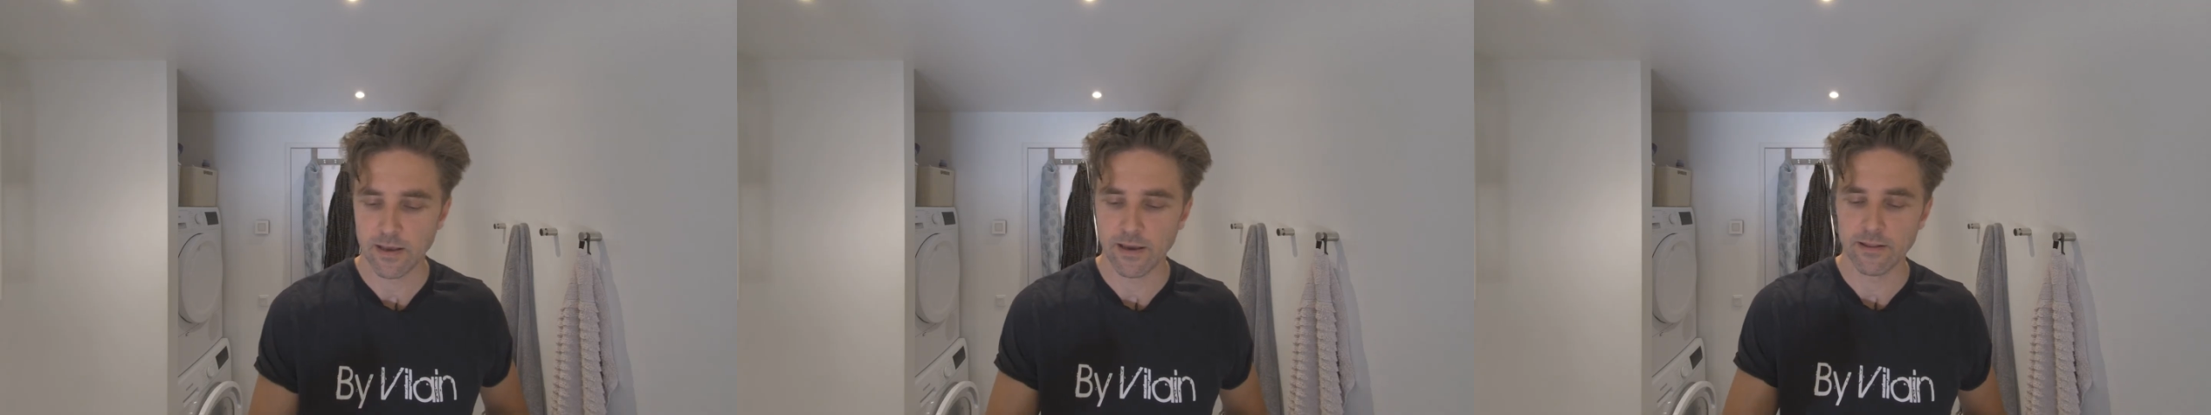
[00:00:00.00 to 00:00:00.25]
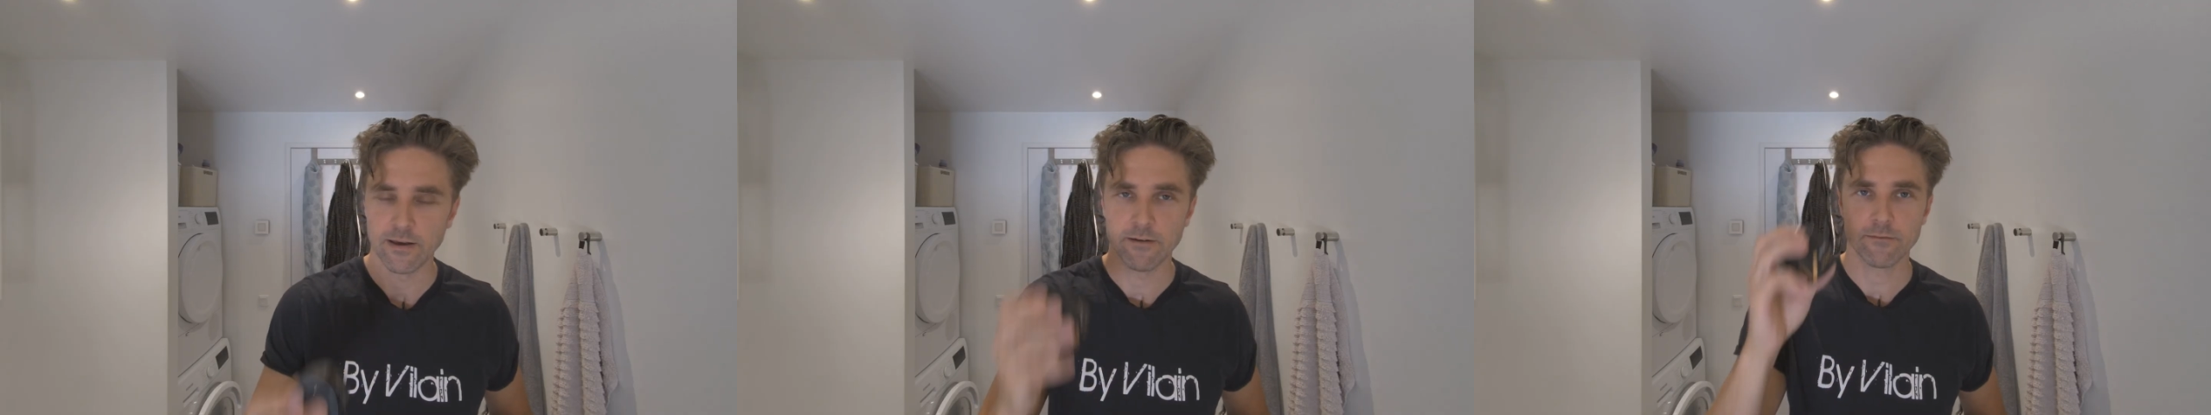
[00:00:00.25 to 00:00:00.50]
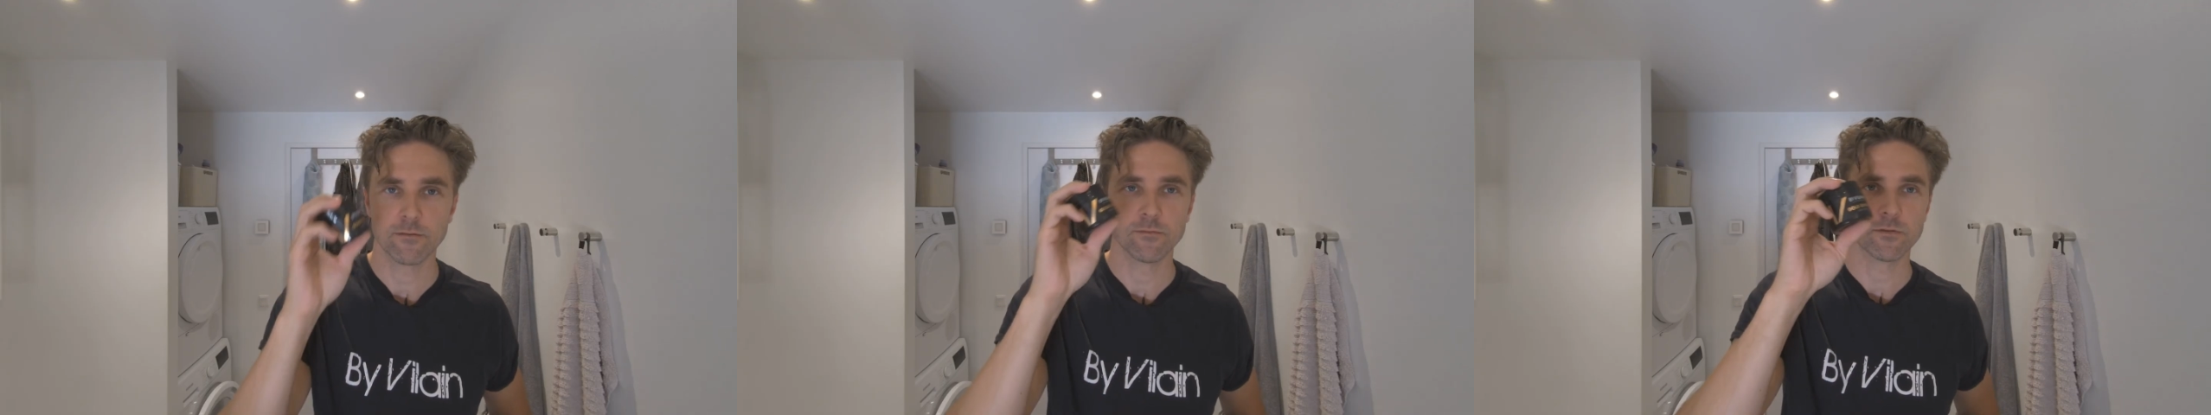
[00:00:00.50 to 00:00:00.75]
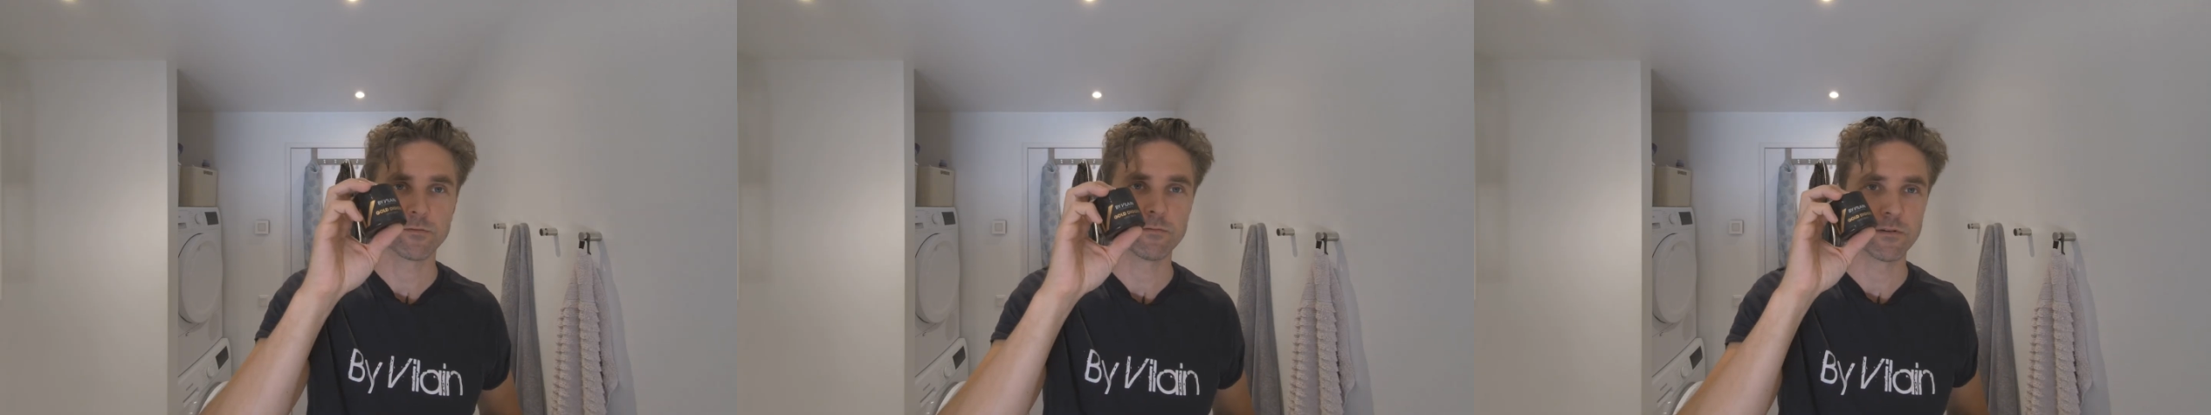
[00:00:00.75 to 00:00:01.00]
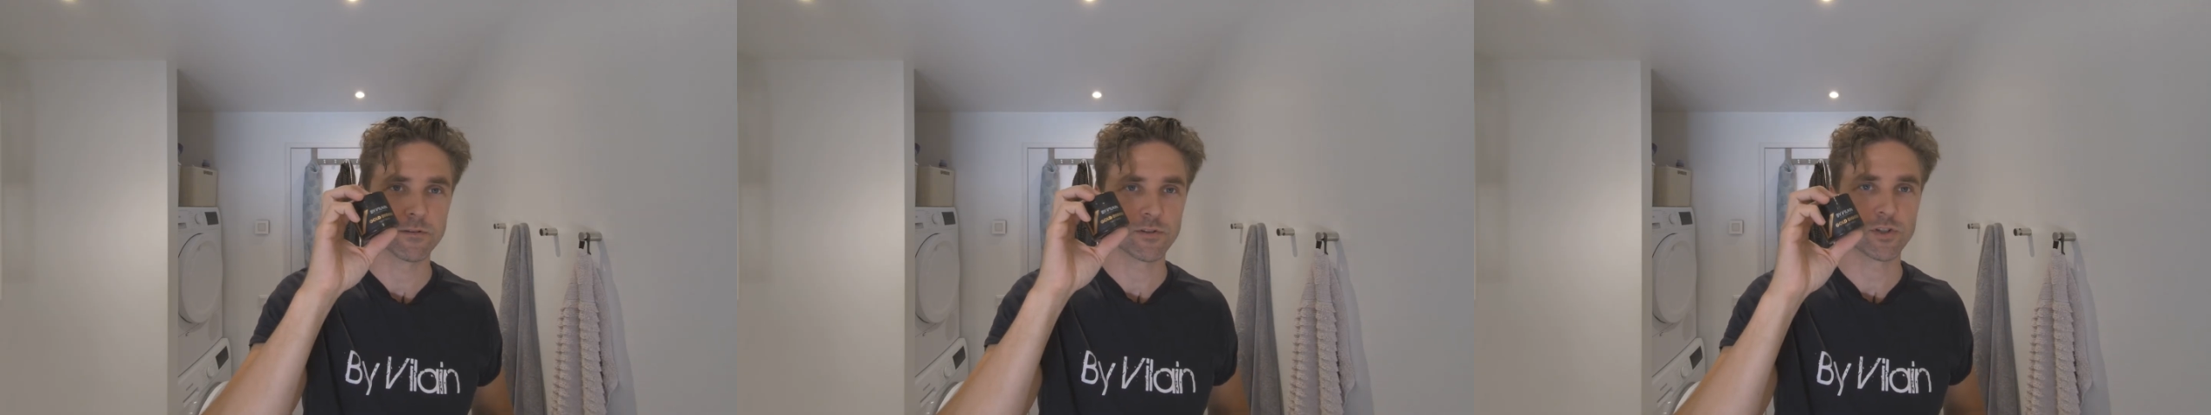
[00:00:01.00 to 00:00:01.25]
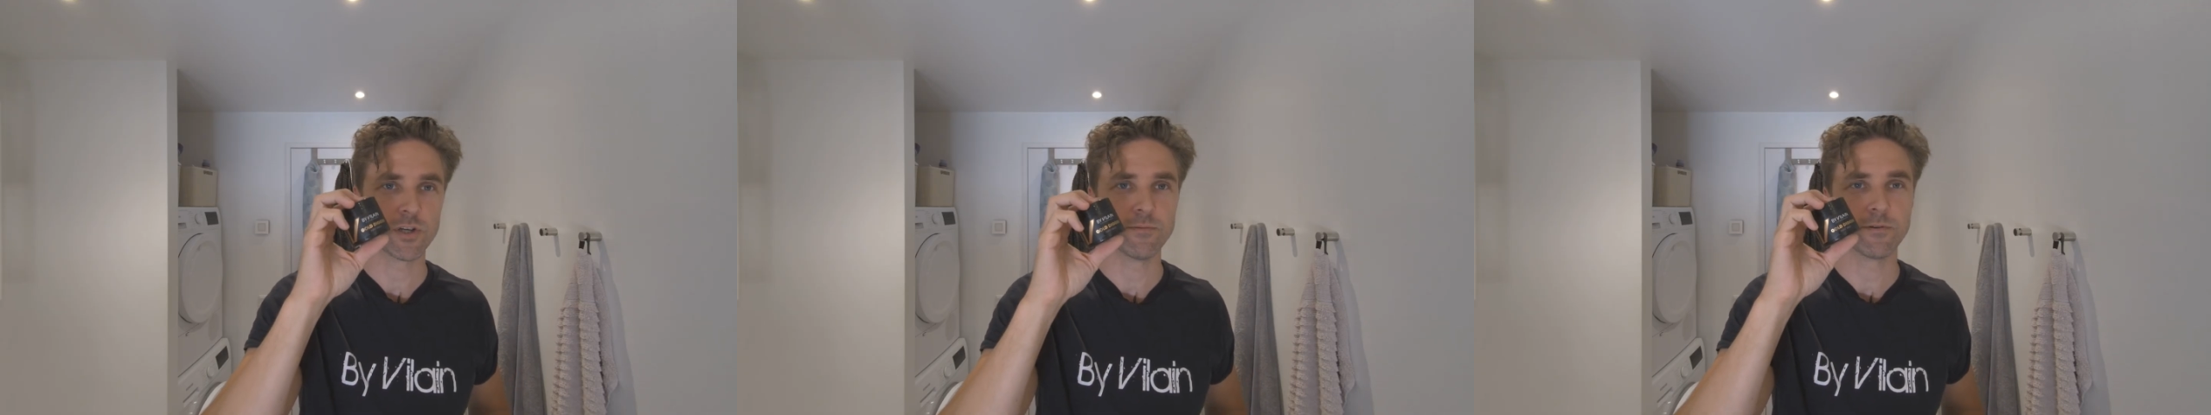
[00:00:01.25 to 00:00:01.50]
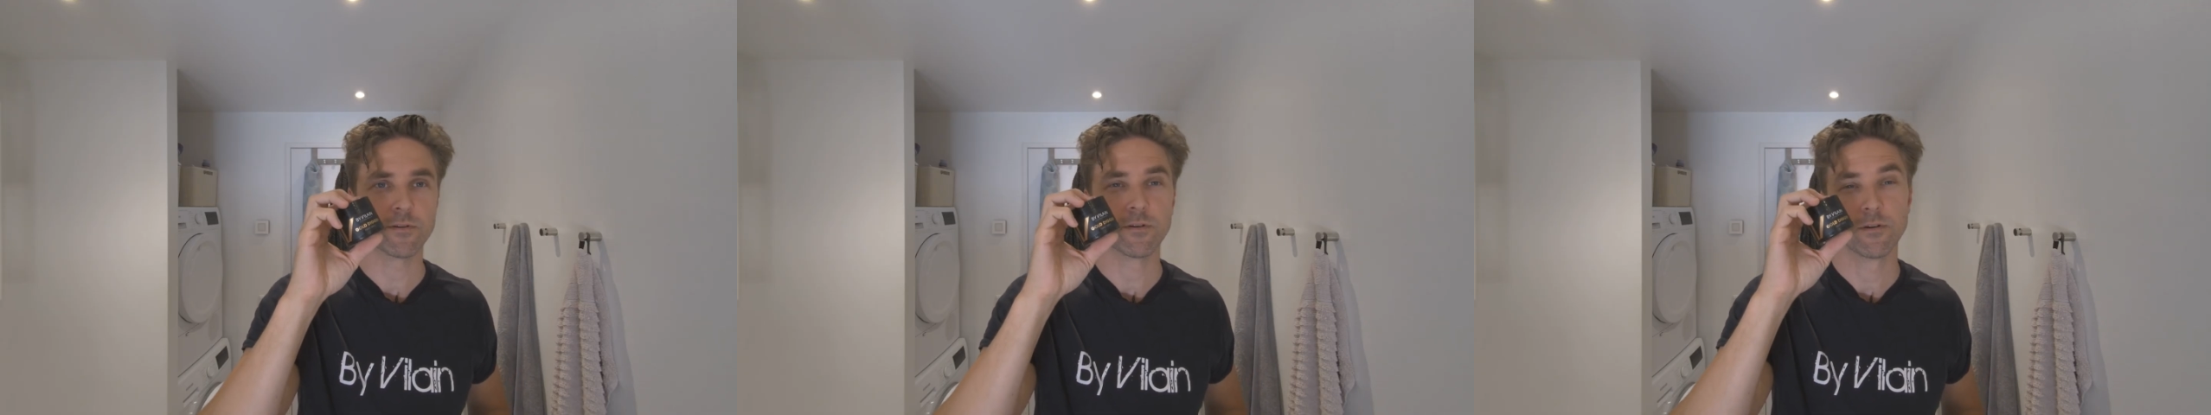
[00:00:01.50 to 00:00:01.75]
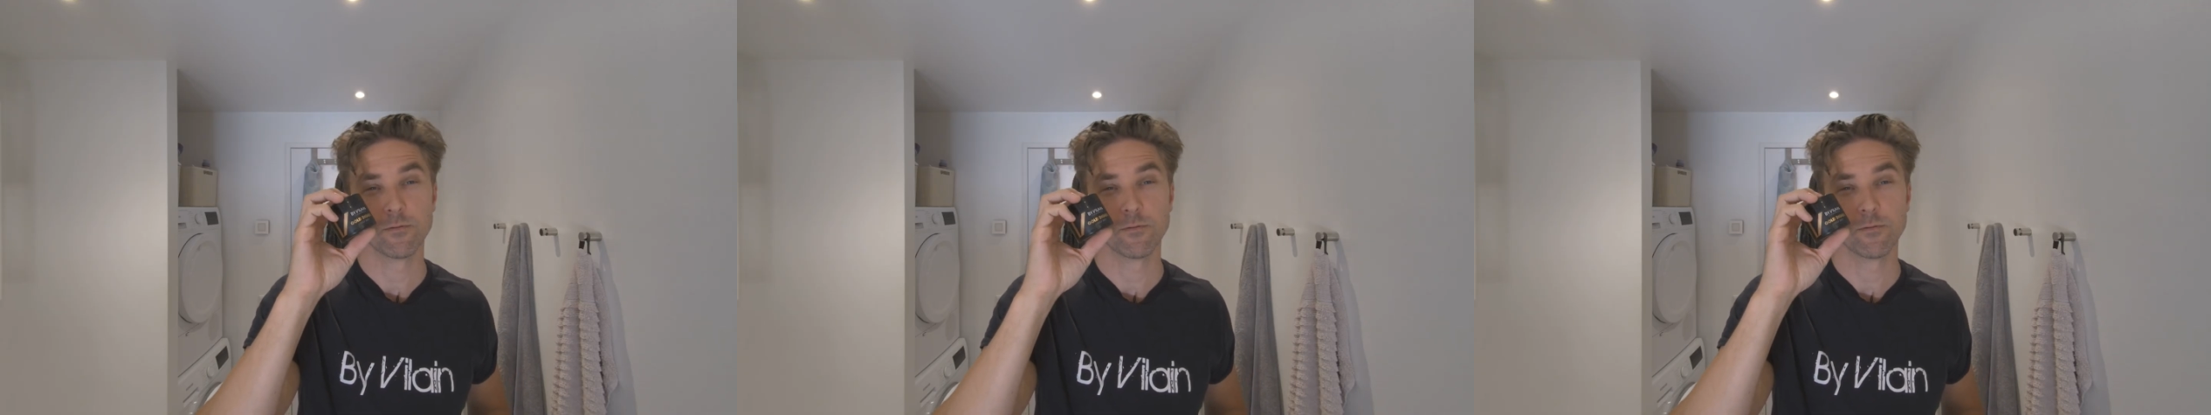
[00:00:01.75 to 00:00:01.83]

and afterwards we're going to shape it